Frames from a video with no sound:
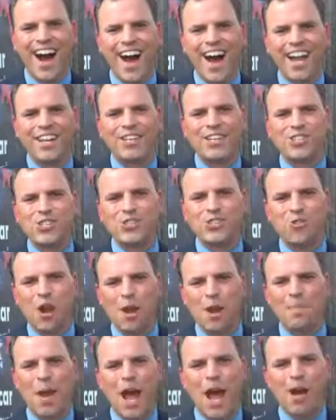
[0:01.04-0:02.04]
Hi, this is
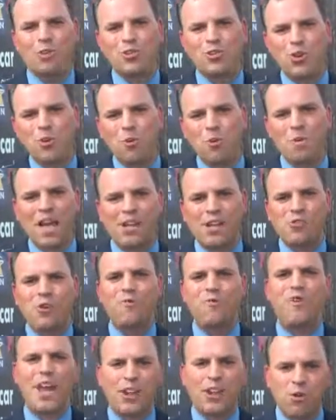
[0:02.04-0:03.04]
Trey Powell, General Manager
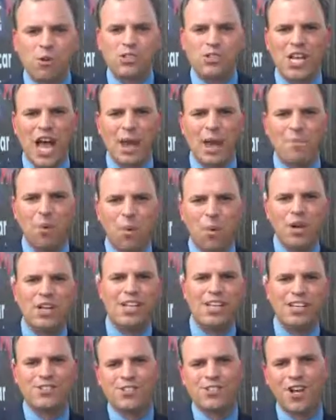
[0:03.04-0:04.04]
at Vann York's High Point
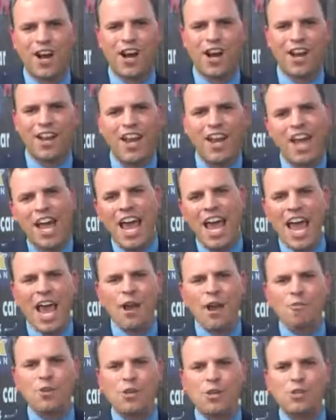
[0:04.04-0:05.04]
Nissan.
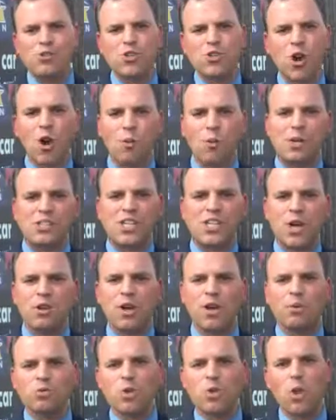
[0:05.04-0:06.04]
Every used car we sell
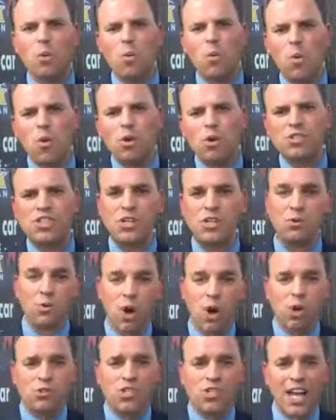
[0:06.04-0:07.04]
comes with a warranty,
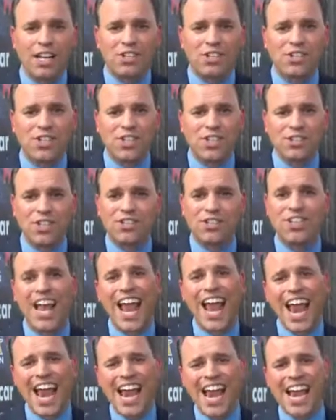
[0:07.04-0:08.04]
roadside assistance,
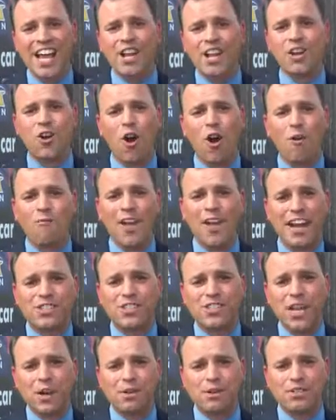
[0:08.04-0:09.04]
and a Carfax
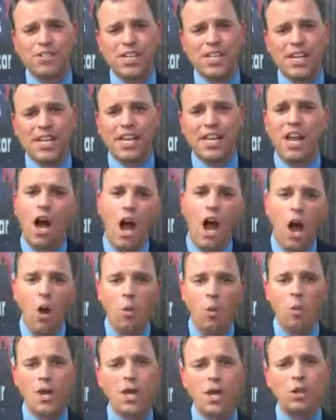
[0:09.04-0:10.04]
guarantee.
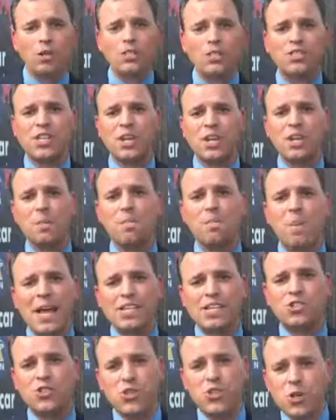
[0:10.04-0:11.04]
We only sell the
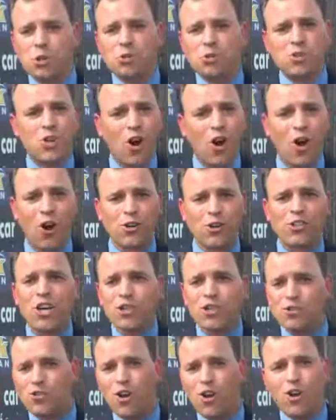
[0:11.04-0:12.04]
best used cars,
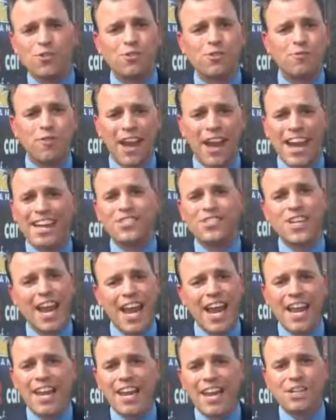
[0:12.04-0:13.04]
trucks, vans,
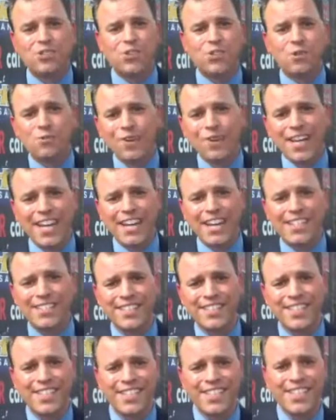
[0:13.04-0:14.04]
and S U
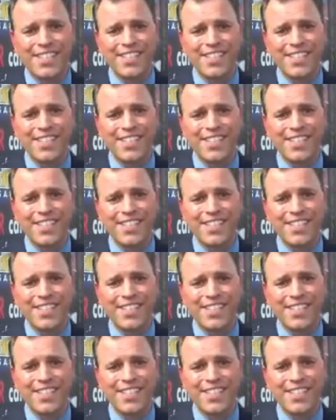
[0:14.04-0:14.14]
Vs.